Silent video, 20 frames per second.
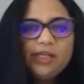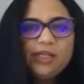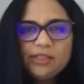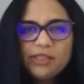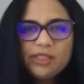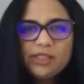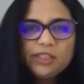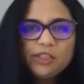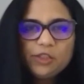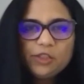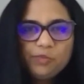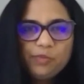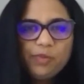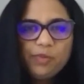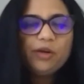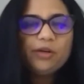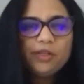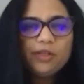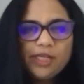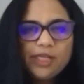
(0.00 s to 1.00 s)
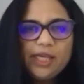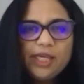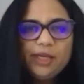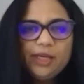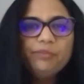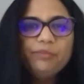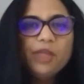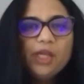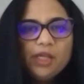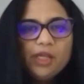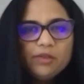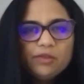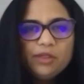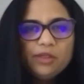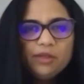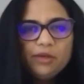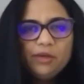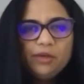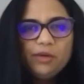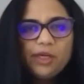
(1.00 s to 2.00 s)
The CRISP or DM,
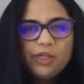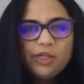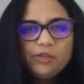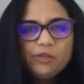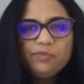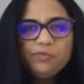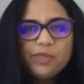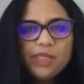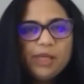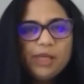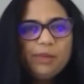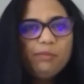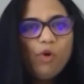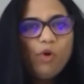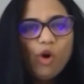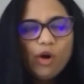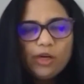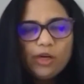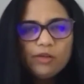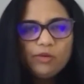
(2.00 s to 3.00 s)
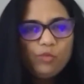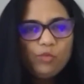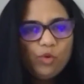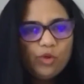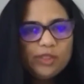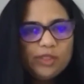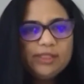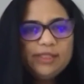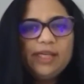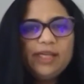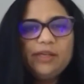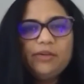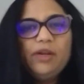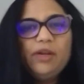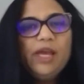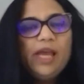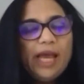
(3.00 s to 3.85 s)
the CRISP DM model, what is there?